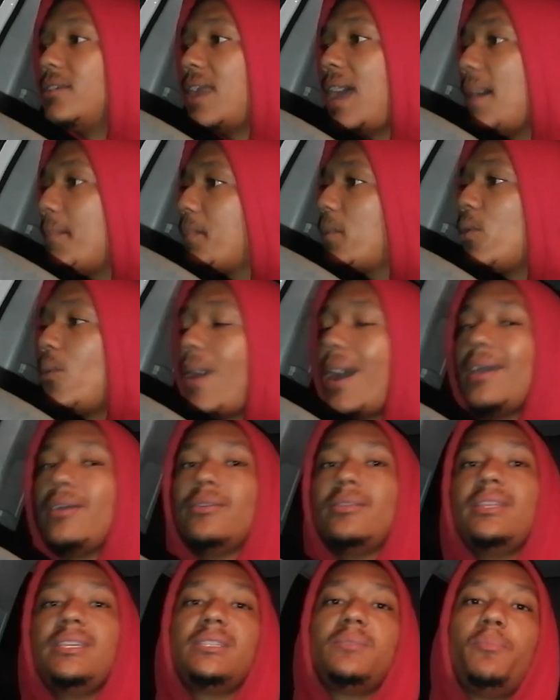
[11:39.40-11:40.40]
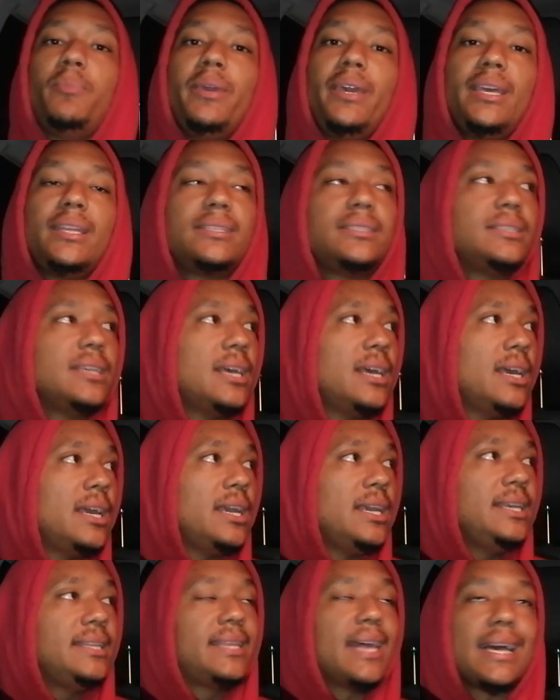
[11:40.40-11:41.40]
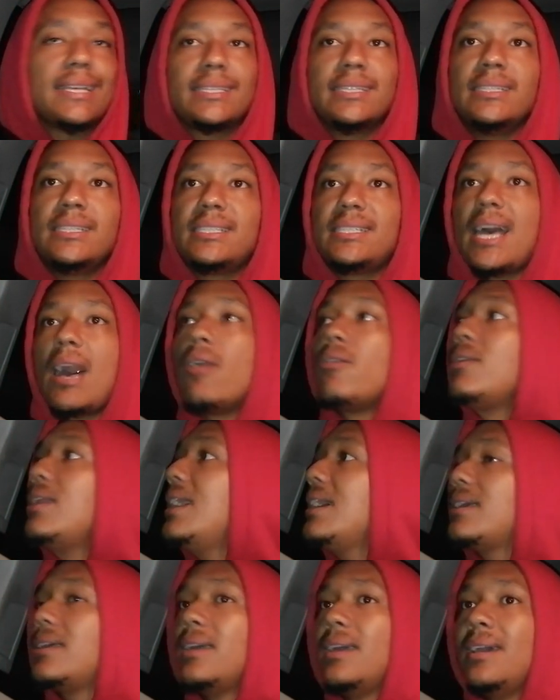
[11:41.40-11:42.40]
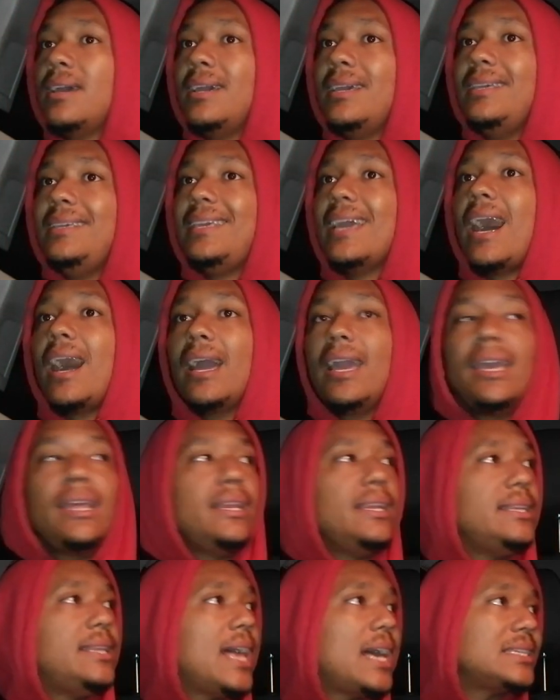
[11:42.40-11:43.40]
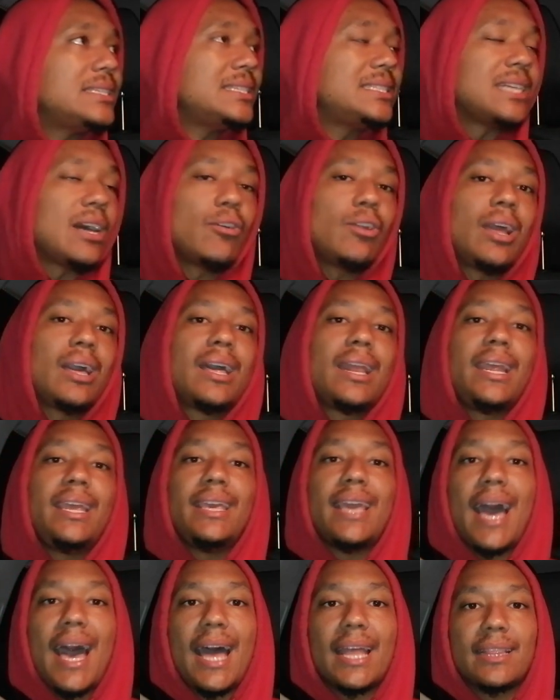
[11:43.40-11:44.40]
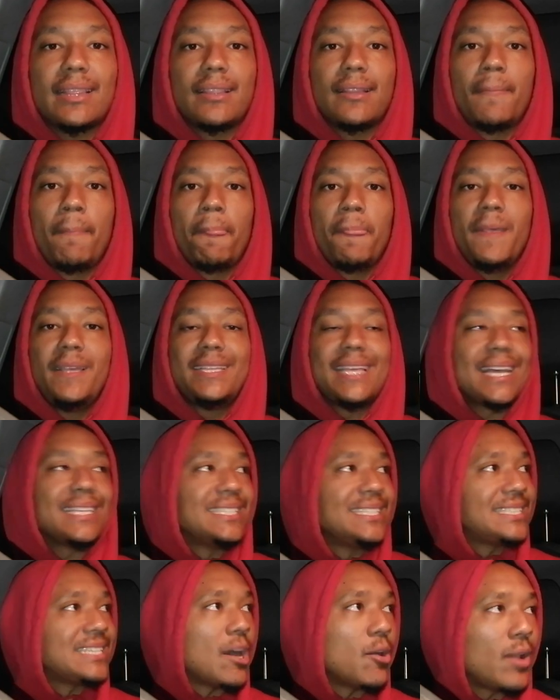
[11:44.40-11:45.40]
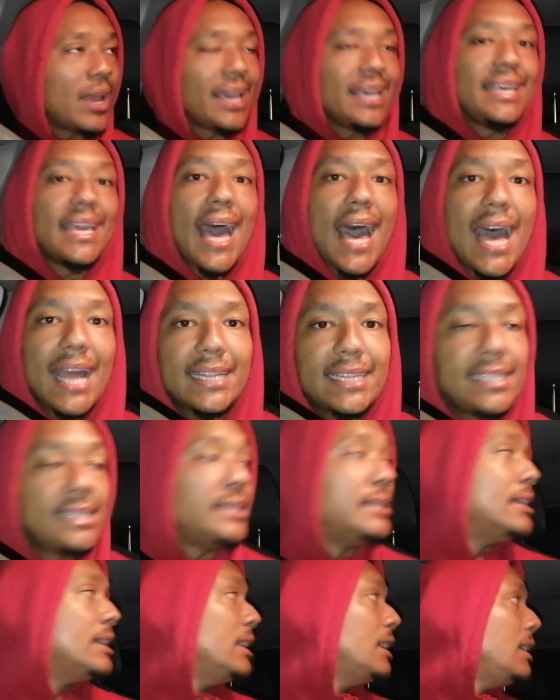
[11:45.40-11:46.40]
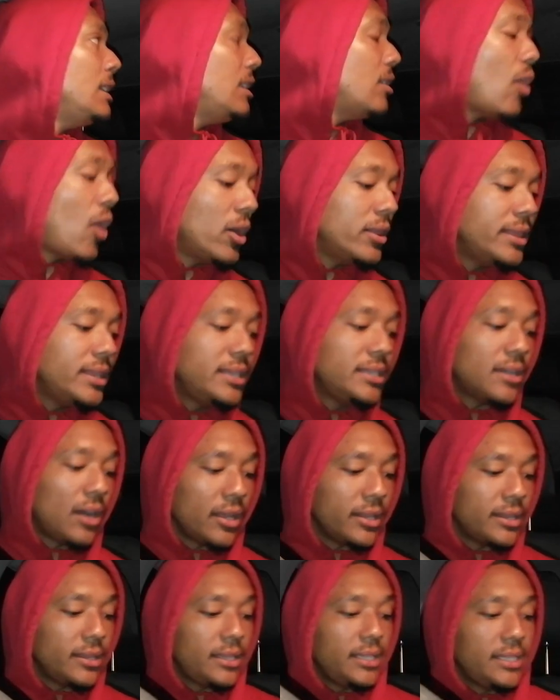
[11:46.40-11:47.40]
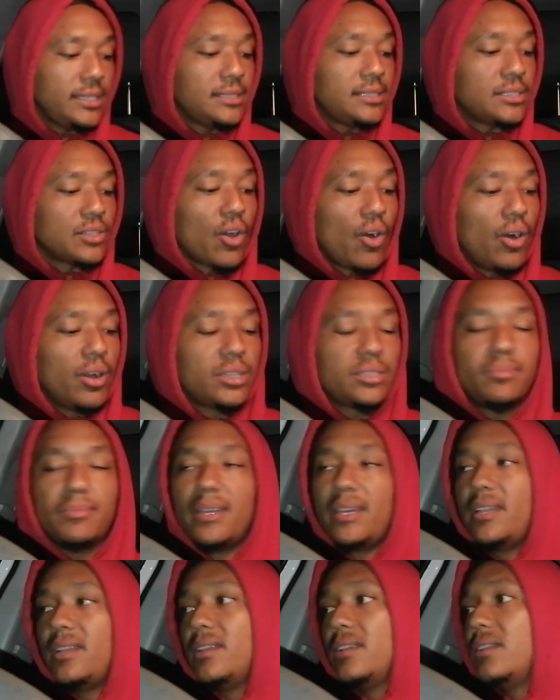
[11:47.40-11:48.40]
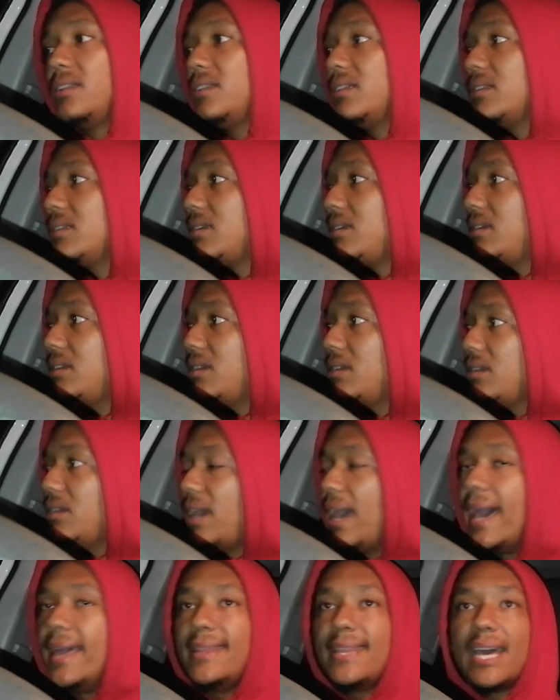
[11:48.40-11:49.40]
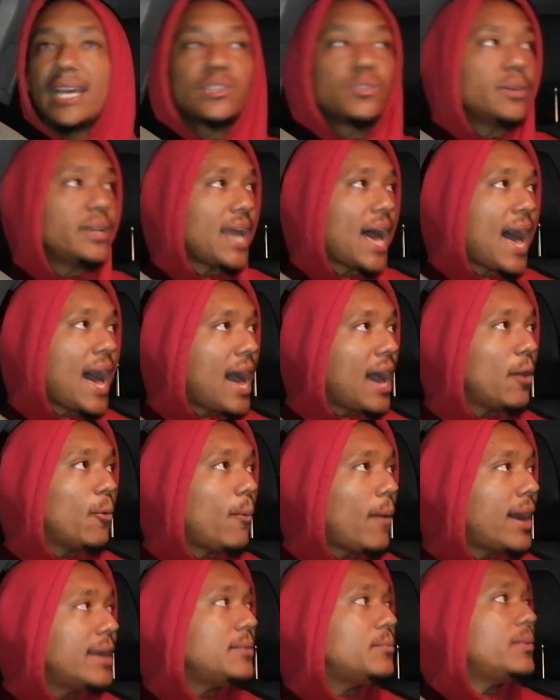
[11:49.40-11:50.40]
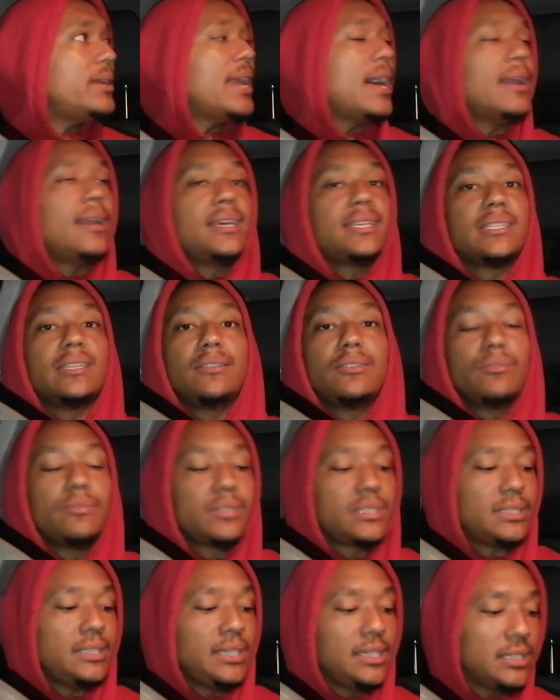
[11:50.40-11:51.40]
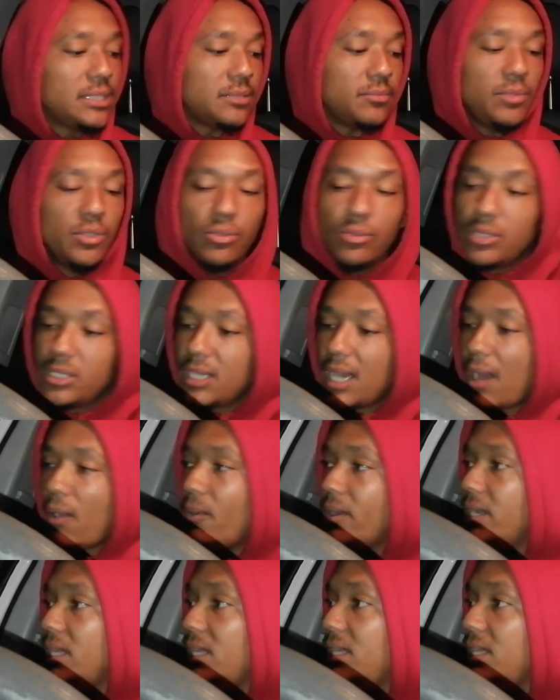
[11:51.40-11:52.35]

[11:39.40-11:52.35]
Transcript: rap quiet on these beats. He doesn't sound like Youngin. He doesn't sound like Riyadh. He doesn't sound like Yati on the on these songs, man. And that's what I want when I listen to this nigga's music. I